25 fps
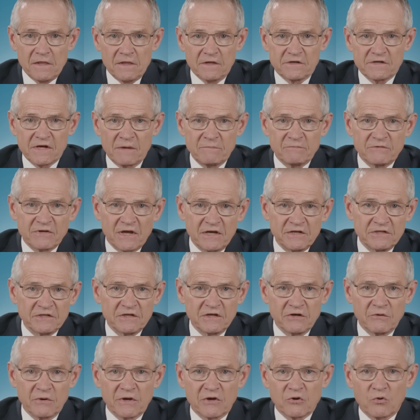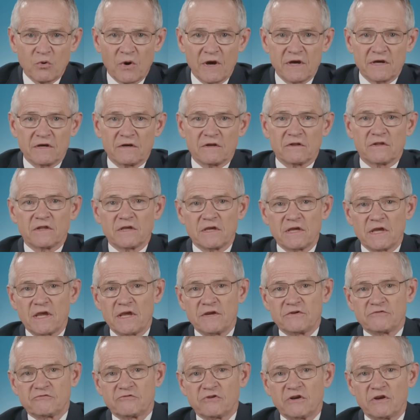The temptation to equate the
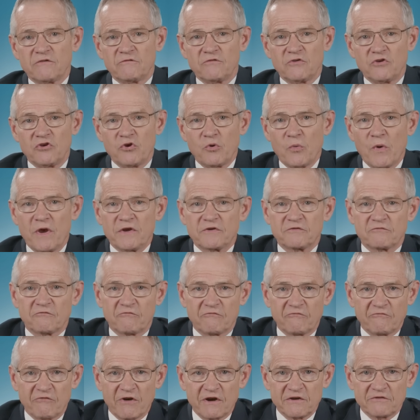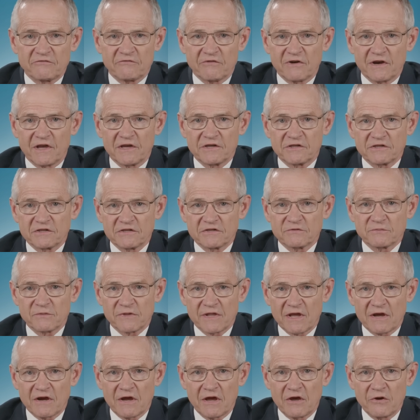history of US race relations
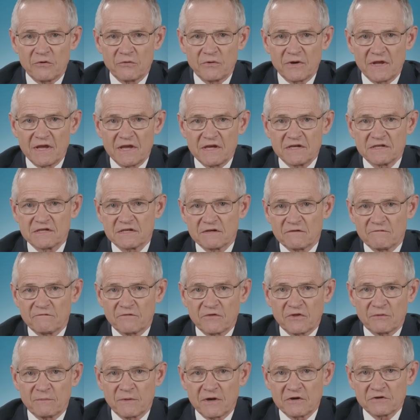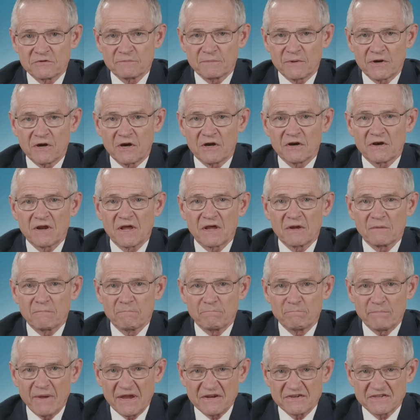with our own is, for the most part,
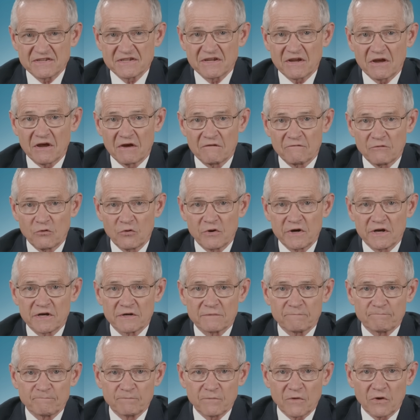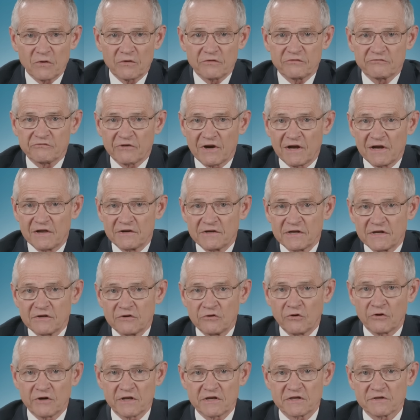best avoided. Australia did
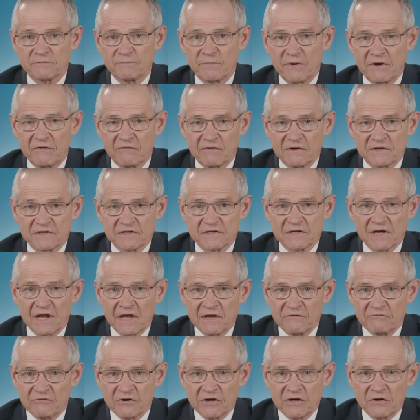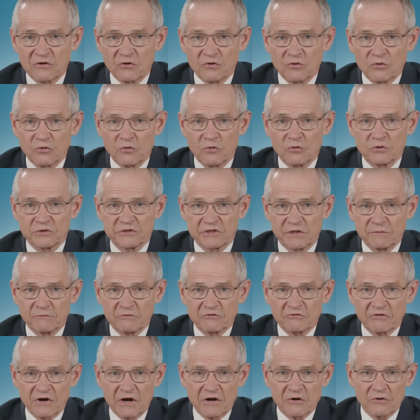not experience slavery or
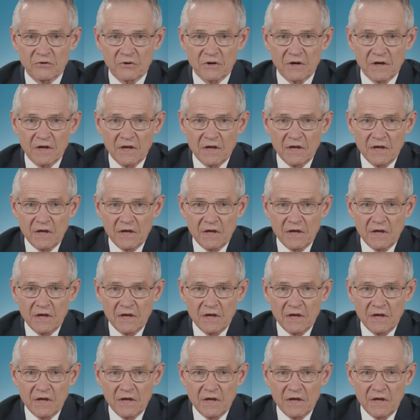Jim Crow,